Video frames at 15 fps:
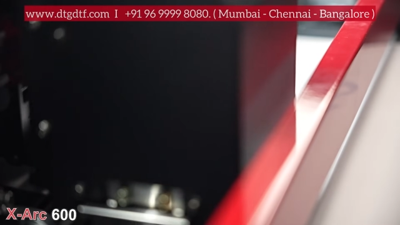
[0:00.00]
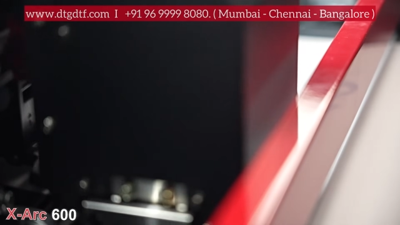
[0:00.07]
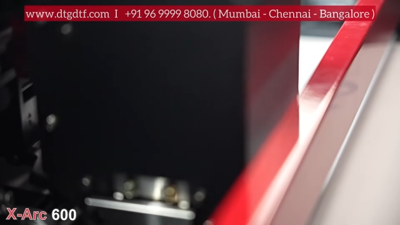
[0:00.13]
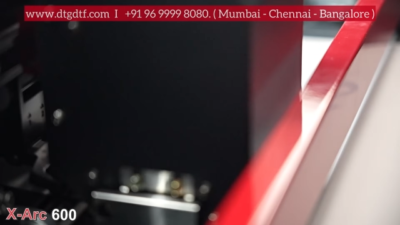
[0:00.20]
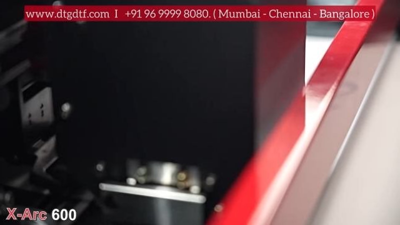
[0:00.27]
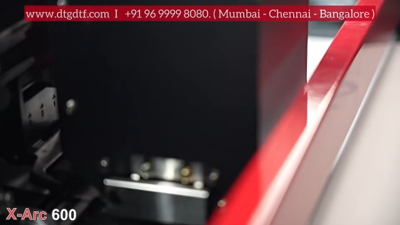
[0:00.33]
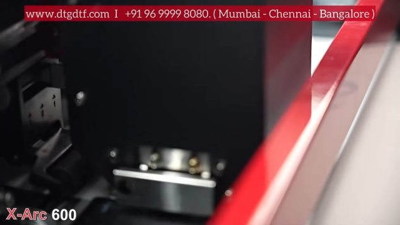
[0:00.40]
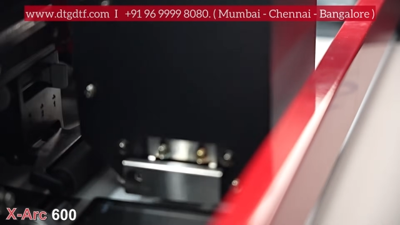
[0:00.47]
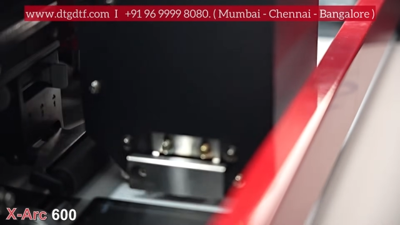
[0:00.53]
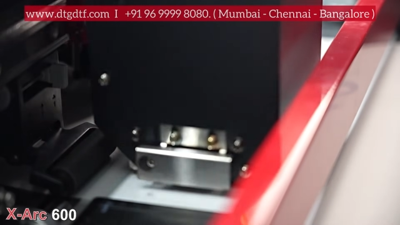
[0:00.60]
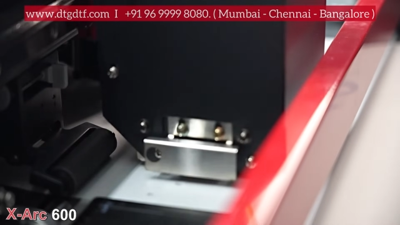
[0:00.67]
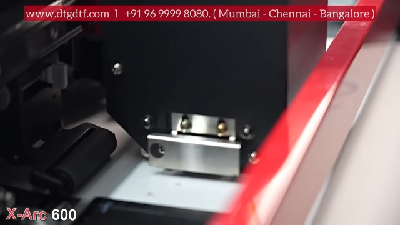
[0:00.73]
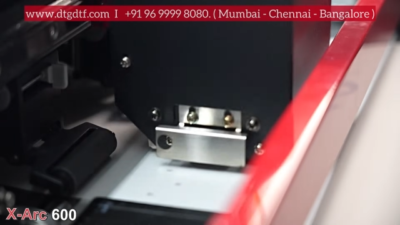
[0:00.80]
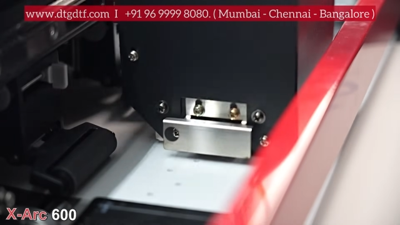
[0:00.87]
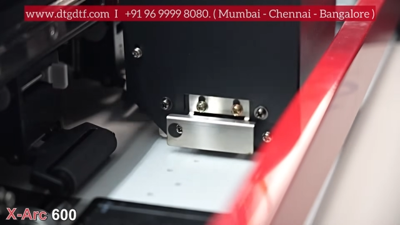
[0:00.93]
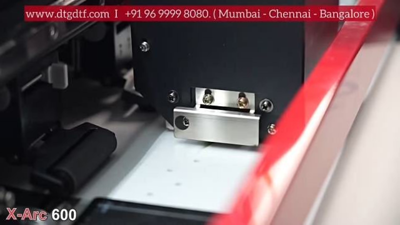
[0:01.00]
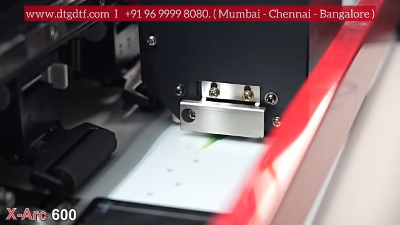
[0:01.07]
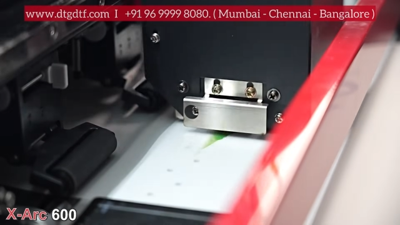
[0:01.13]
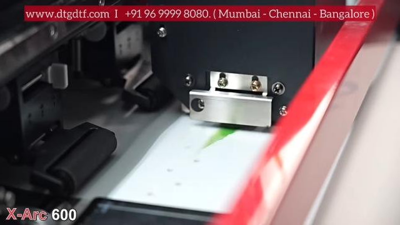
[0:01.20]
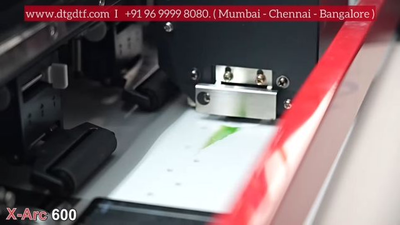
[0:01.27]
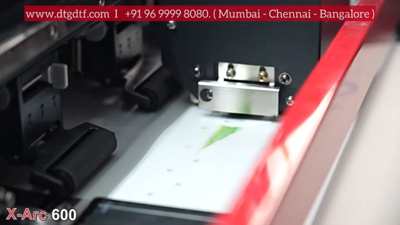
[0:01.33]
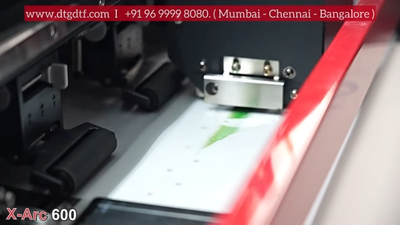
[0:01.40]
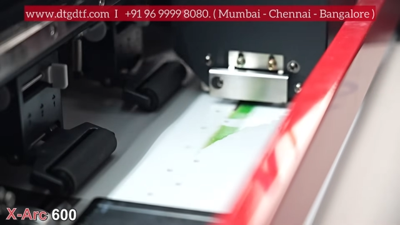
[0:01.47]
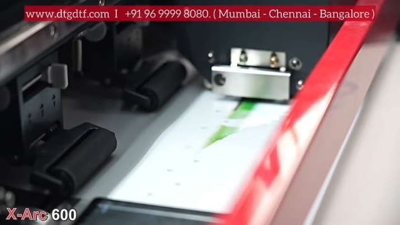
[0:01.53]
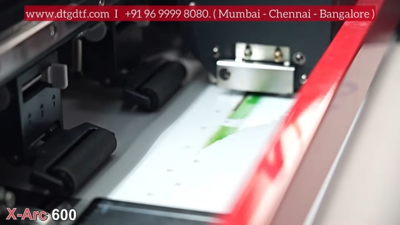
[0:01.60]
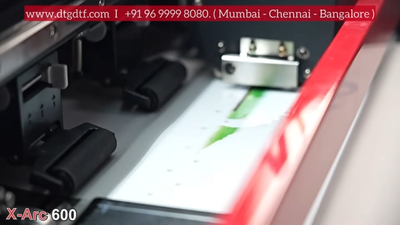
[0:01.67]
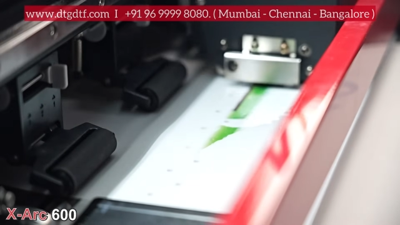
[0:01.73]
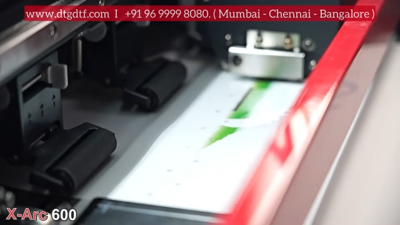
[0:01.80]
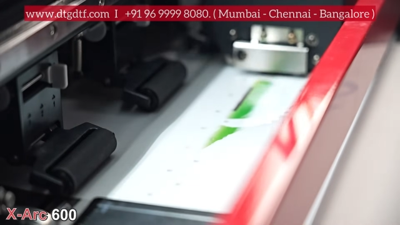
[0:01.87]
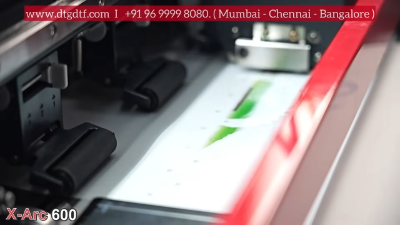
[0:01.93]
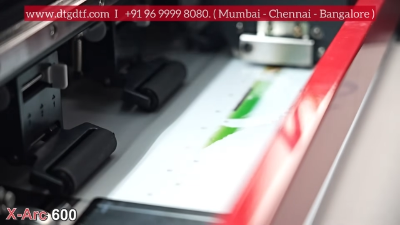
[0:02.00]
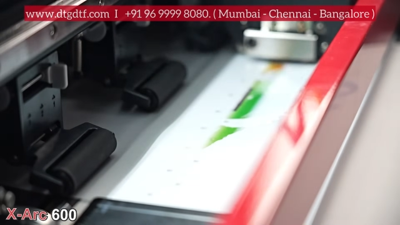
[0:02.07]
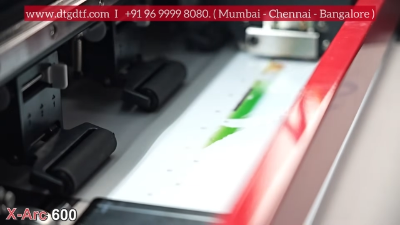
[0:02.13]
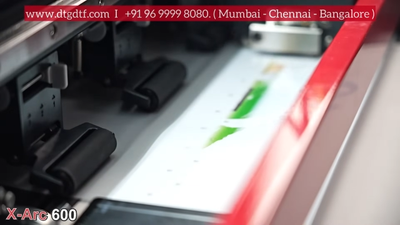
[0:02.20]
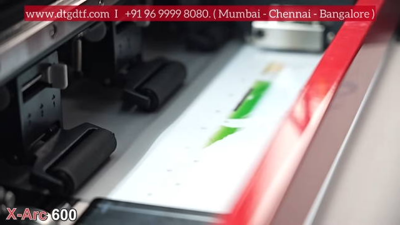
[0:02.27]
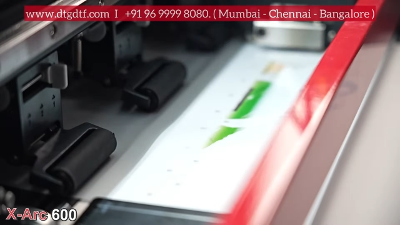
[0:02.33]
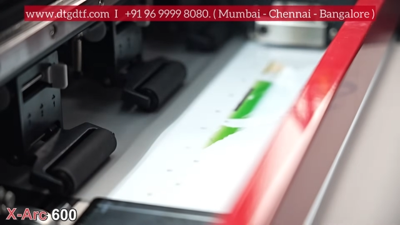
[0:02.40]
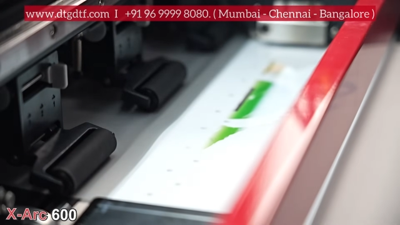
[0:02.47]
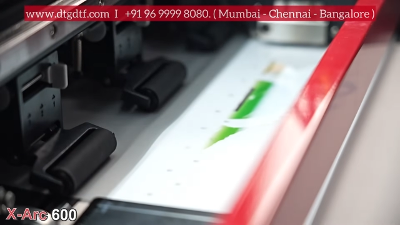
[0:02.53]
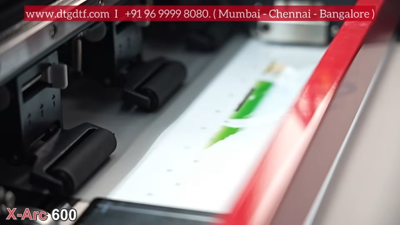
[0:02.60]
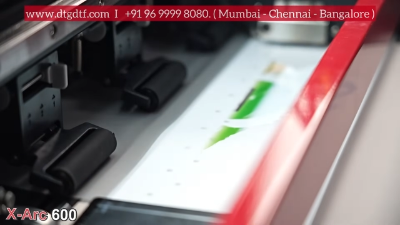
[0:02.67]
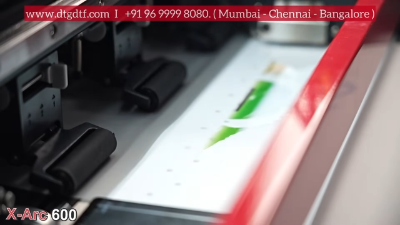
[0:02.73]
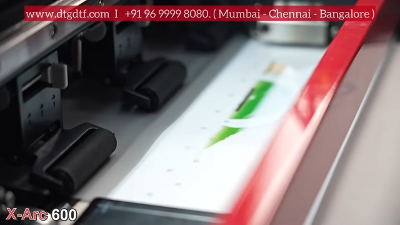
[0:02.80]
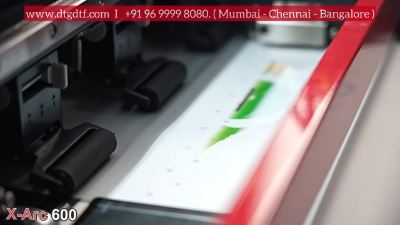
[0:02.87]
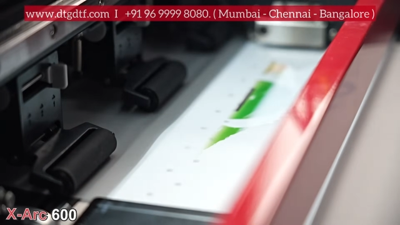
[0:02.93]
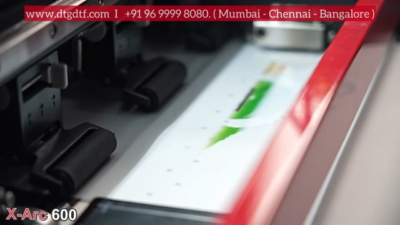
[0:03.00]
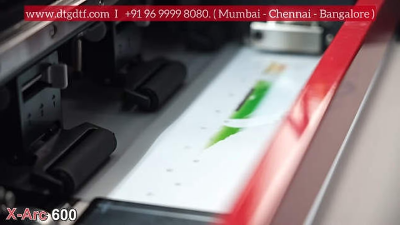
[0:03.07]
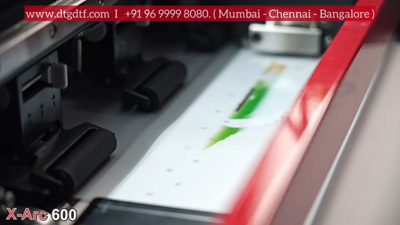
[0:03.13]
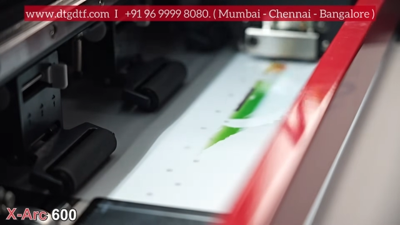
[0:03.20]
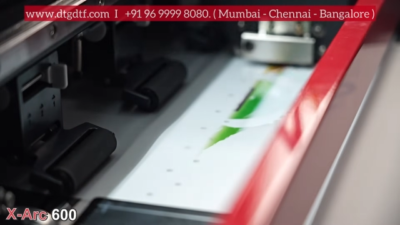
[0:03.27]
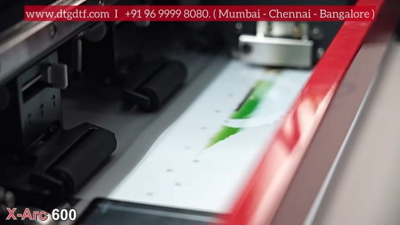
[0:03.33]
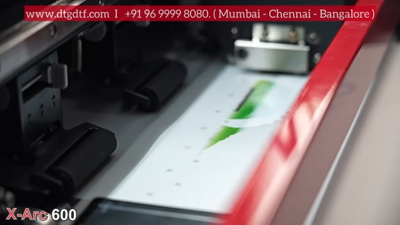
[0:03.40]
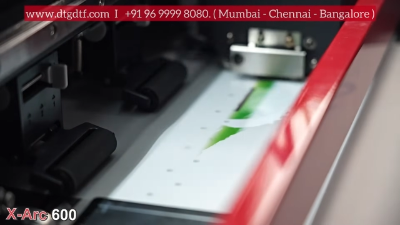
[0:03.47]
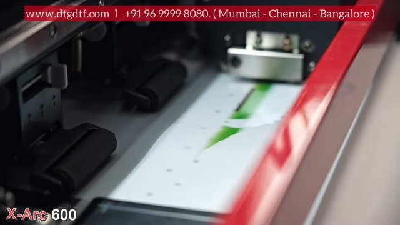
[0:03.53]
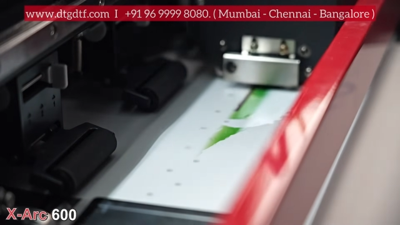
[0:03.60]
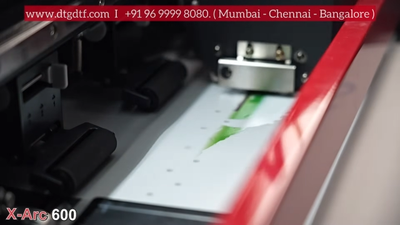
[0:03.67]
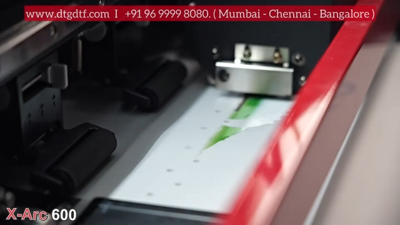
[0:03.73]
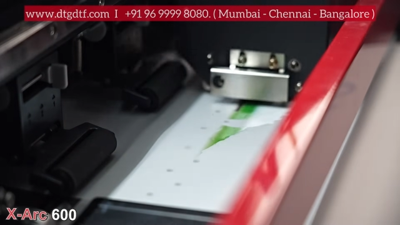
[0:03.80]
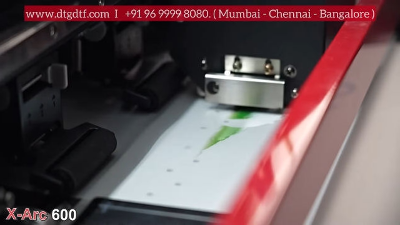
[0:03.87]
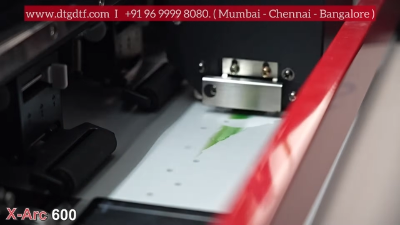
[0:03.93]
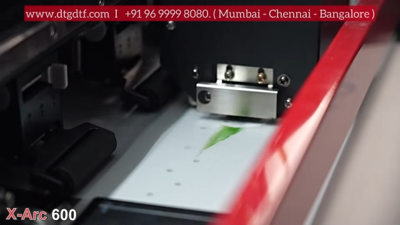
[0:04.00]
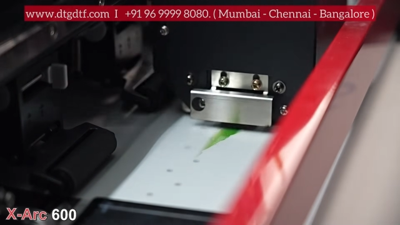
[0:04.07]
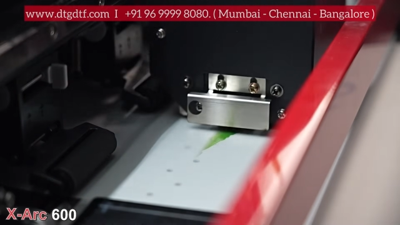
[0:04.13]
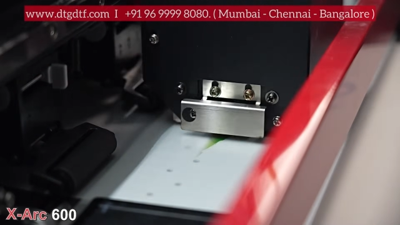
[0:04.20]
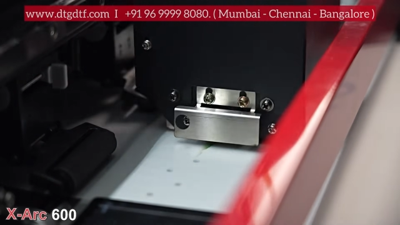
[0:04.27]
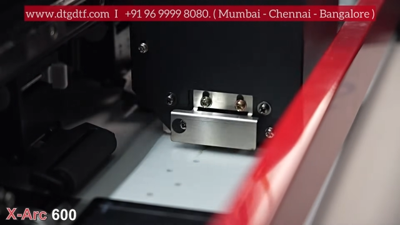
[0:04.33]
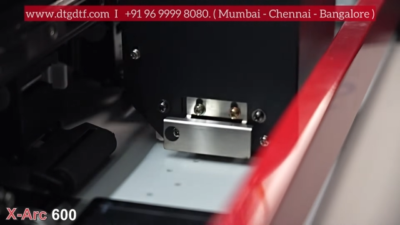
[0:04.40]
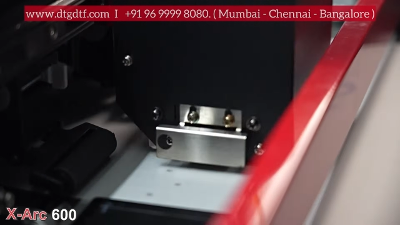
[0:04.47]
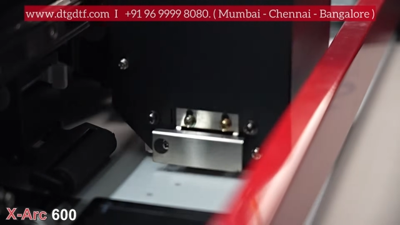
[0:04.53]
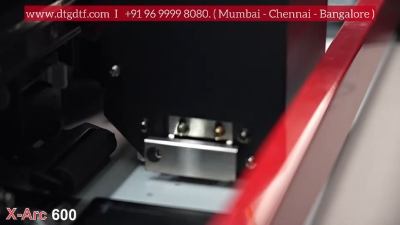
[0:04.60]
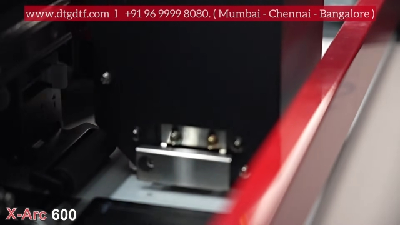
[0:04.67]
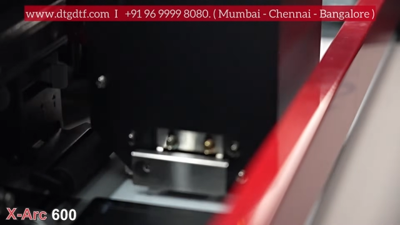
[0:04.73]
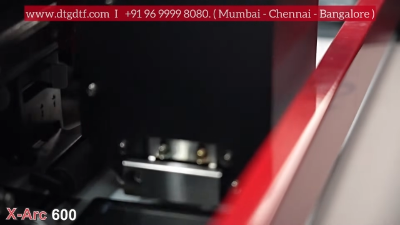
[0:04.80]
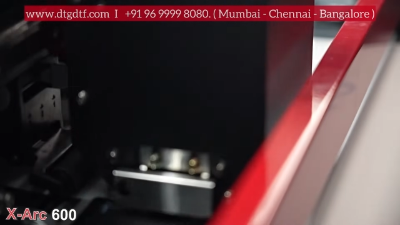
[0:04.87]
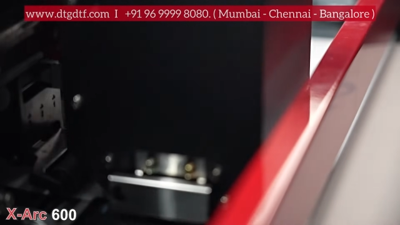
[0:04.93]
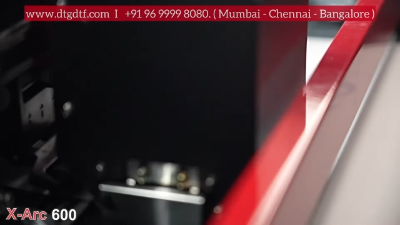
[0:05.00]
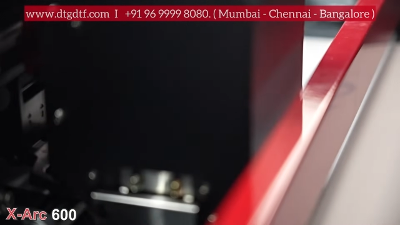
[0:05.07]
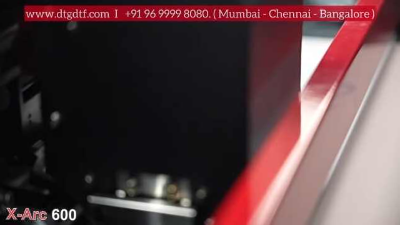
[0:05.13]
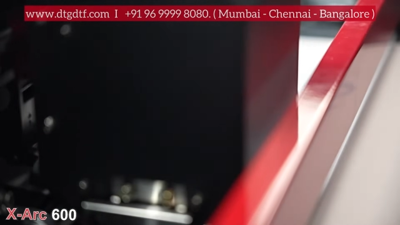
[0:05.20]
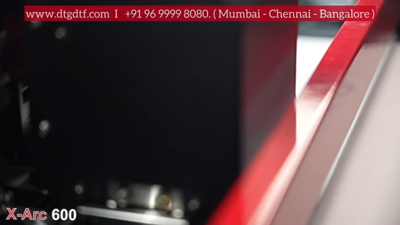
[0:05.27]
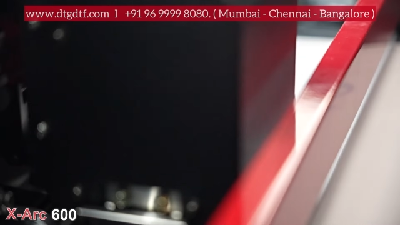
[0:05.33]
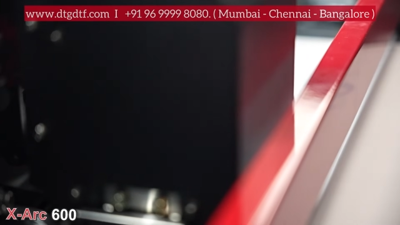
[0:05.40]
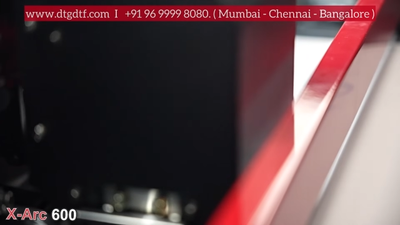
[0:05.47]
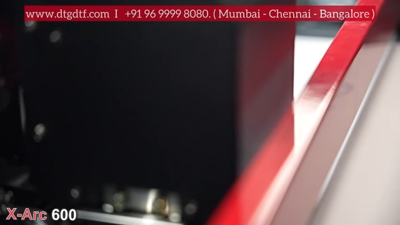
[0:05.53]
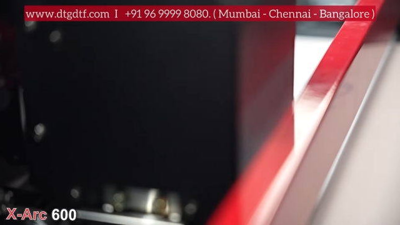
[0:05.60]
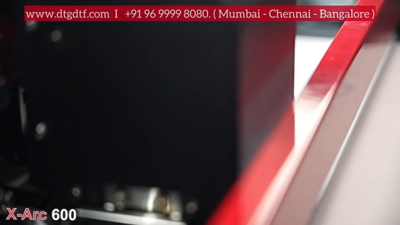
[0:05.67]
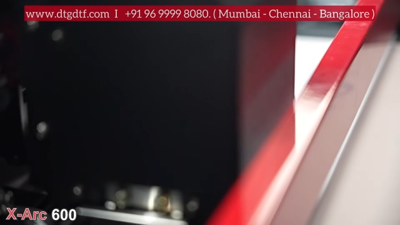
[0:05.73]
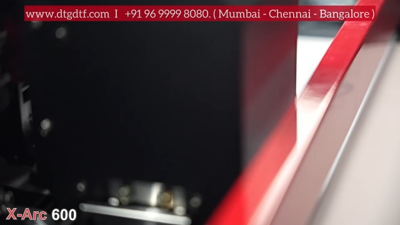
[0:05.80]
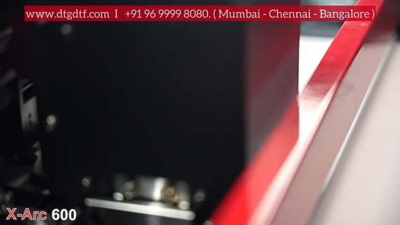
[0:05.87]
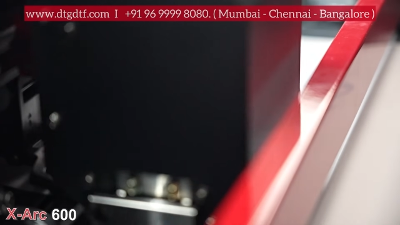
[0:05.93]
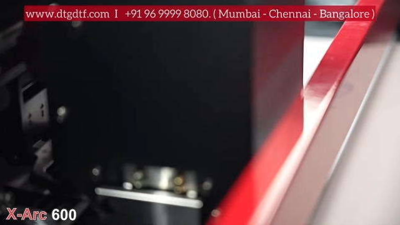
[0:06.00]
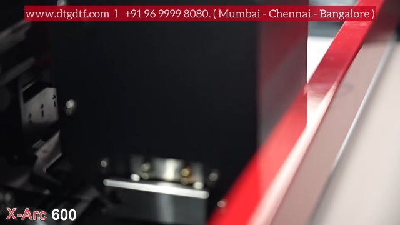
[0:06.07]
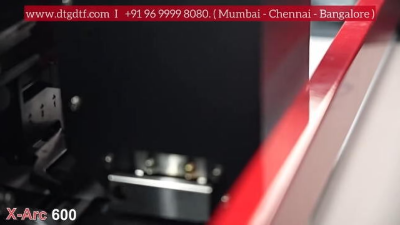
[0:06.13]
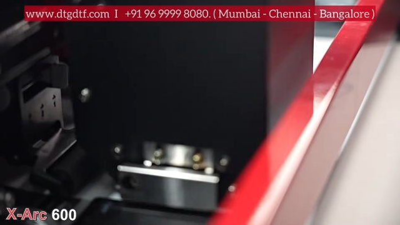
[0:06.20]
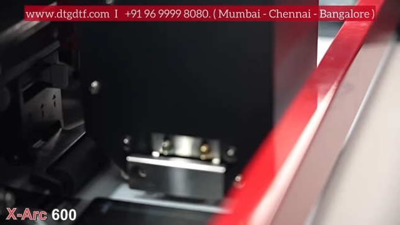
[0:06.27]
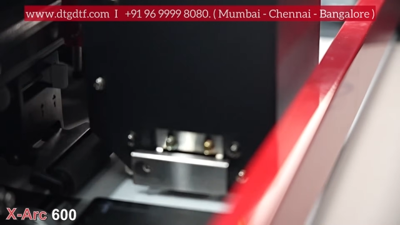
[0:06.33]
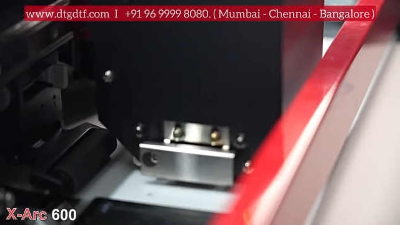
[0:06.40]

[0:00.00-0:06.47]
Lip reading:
No face is visible, so there are no lips to read.